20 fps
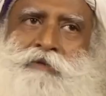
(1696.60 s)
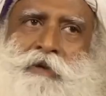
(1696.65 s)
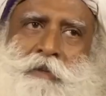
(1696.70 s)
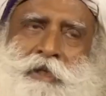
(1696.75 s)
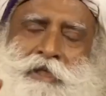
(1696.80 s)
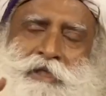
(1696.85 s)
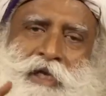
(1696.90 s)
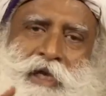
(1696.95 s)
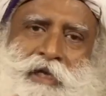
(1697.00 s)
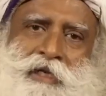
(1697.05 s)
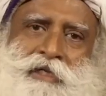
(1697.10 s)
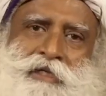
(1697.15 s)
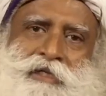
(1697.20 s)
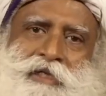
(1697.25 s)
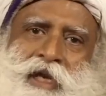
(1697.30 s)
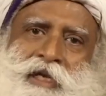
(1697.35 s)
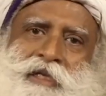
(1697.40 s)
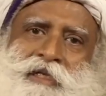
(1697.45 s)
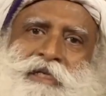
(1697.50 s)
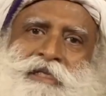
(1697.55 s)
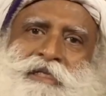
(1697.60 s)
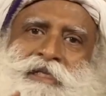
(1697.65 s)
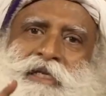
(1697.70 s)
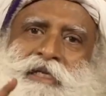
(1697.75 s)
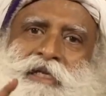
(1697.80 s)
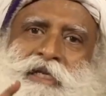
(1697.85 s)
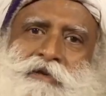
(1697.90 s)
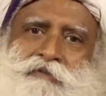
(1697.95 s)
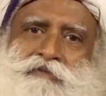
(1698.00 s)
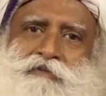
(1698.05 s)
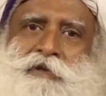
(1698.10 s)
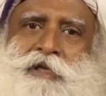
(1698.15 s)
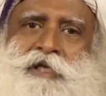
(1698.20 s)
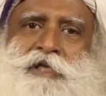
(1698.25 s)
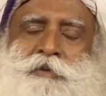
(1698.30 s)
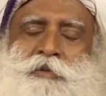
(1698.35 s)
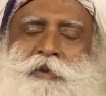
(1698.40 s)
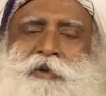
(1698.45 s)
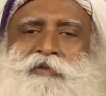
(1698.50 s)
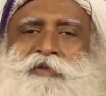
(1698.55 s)
we must understand this, the
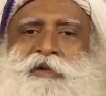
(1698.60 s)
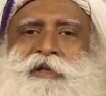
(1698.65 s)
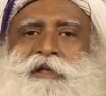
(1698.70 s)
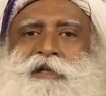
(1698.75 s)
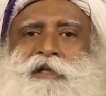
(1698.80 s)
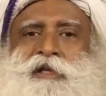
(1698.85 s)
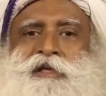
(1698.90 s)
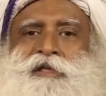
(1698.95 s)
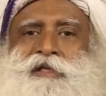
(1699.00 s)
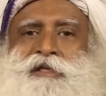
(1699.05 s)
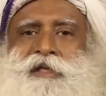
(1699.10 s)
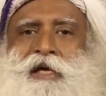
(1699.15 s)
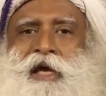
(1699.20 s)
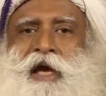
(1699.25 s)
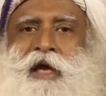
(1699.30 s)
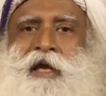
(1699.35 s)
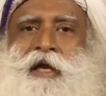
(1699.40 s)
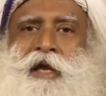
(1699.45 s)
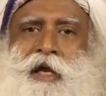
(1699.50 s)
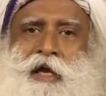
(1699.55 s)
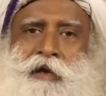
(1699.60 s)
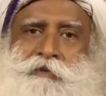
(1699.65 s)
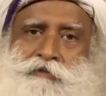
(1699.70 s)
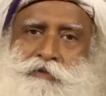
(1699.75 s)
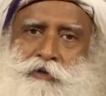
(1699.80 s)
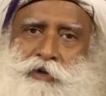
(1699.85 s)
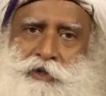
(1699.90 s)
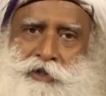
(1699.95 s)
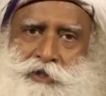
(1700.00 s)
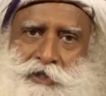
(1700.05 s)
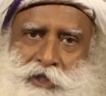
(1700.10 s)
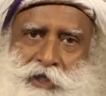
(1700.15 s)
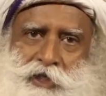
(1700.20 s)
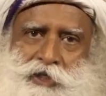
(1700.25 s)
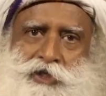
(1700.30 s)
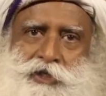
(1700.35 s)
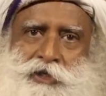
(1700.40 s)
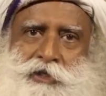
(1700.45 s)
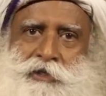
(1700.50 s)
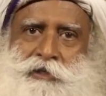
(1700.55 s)
difference between this and
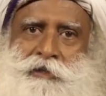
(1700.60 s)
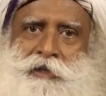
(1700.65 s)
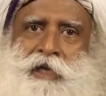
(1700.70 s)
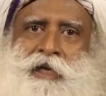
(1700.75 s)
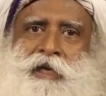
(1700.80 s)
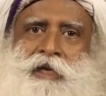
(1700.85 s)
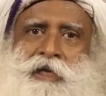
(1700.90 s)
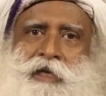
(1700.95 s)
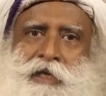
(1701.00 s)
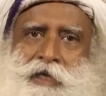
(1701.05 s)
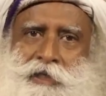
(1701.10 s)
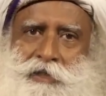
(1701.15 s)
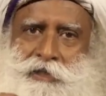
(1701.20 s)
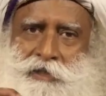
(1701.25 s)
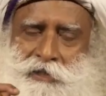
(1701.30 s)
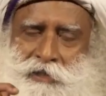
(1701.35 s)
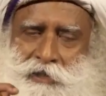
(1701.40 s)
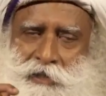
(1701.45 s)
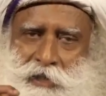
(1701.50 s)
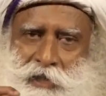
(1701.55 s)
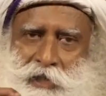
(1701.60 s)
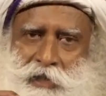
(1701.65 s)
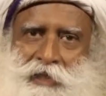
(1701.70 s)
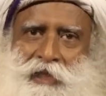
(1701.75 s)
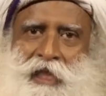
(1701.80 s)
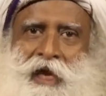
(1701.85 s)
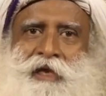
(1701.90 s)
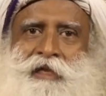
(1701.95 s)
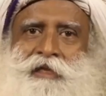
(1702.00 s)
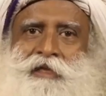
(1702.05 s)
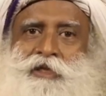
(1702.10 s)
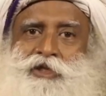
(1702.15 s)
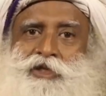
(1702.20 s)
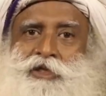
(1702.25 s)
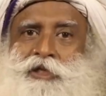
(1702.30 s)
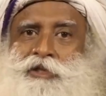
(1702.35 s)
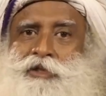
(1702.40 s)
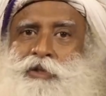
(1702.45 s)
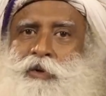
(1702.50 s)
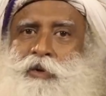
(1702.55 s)
afforestation is that this
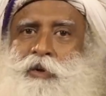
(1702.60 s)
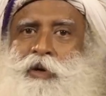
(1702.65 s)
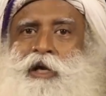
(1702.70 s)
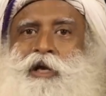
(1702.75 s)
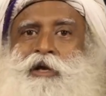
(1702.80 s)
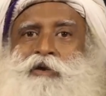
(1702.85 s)
is going